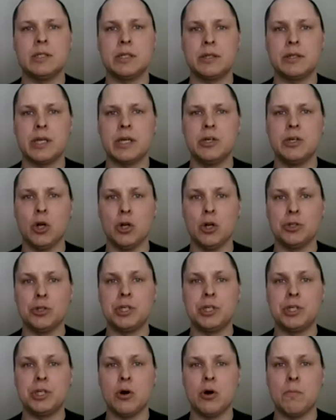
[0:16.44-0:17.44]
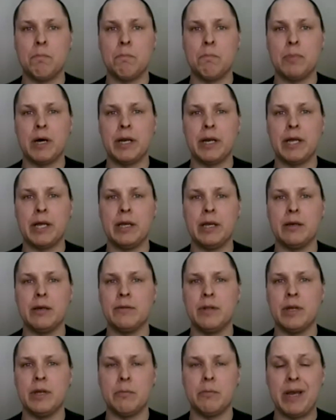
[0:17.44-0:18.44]
a technology company.
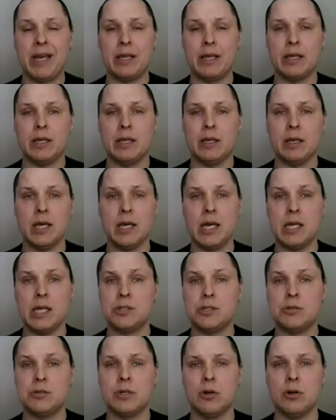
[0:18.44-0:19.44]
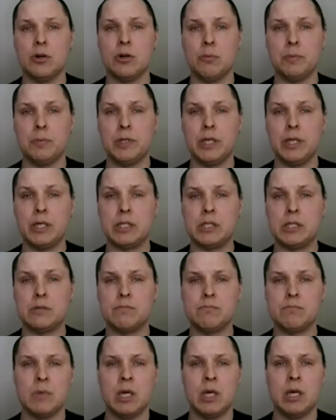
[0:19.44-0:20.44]
They're making lasers and optics,
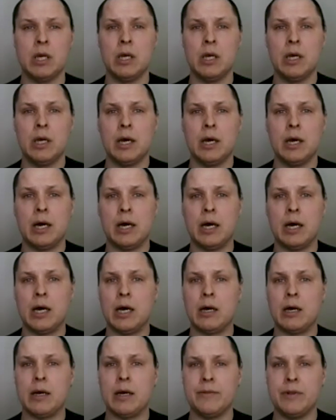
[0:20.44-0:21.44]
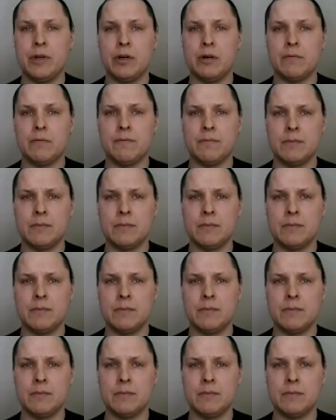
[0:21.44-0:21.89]
and they're